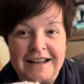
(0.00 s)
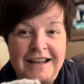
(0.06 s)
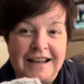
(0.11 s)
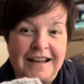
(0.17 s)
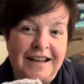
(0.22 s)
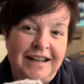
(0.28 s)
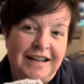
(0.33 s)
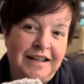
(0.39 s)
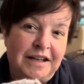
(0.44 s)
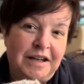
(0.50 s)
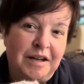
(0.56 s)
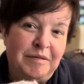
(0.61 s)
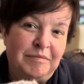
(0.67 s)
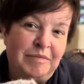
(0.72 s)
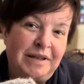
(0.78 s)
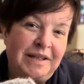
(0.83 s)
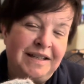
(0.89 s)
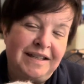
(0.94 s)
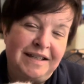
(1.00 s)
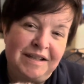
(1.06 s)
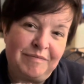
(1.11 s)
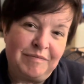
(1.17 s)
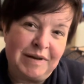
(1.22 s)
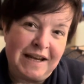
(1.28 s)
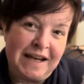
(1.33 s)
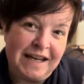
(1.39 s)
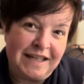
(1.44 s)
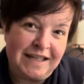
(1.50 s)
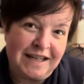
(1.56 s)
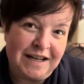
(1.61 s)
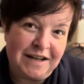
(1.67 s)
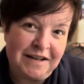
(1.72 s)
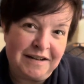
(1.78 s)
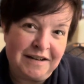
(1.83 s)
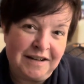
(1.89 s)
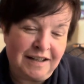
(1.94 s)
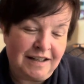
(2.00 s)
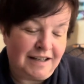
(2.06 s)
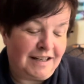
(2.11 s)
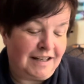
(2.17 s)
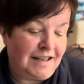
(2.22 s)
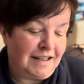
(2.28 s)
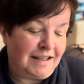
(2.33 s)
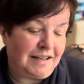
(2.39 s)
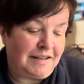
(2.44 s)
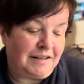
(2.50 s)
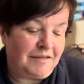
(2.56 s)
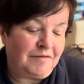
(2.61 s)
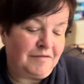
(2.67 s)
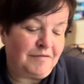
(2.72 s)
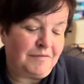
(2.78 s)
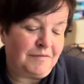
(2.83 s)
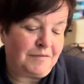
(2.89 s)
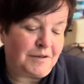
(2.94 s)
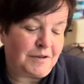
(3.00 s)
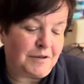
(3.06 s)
And I'm participating in the